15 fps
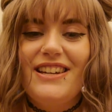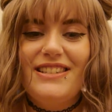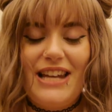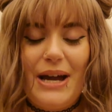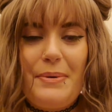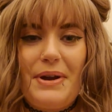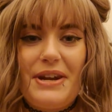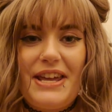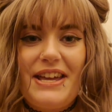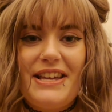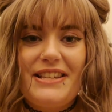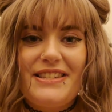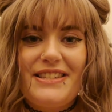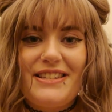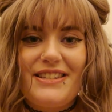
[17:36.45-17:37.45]

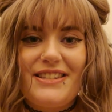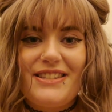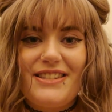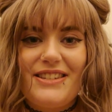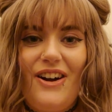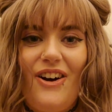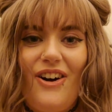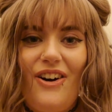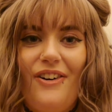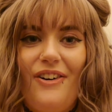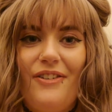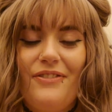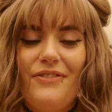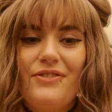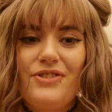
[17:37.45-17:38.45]
nowadays to start
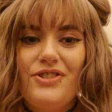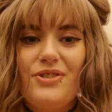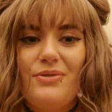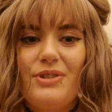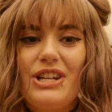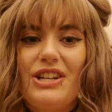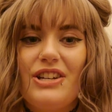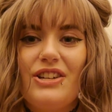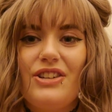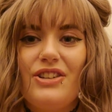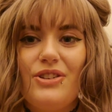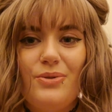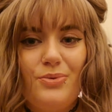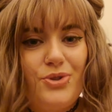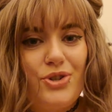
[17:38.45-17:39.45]
off doing
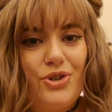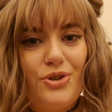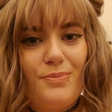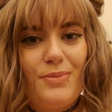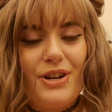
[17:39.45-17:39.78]
YouTube,